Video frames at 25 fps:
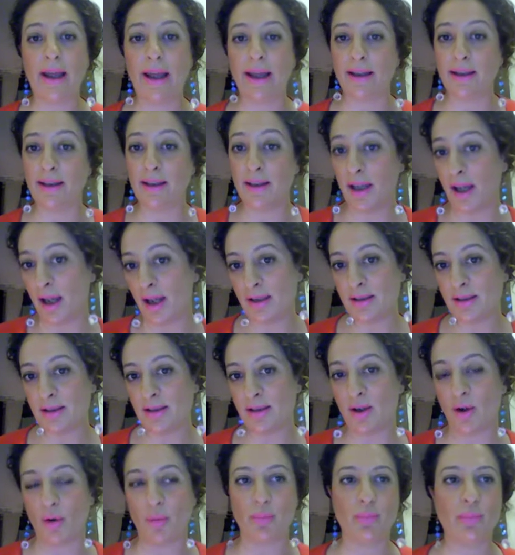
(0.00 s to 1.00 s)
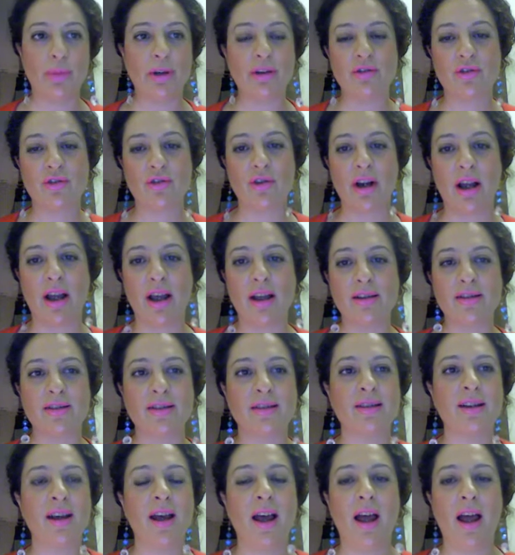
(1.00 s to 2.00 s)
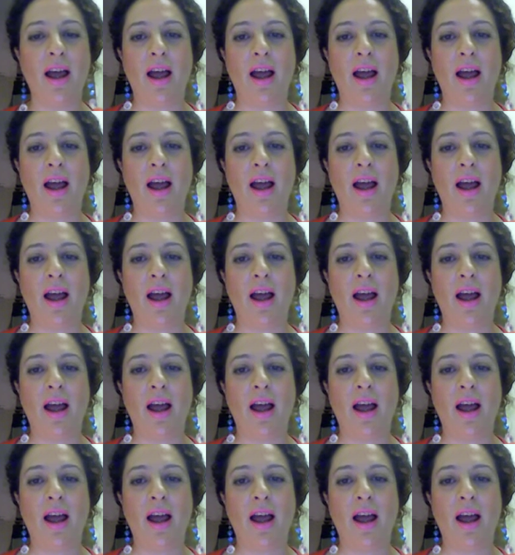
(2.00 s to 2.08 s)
again on Pinterest,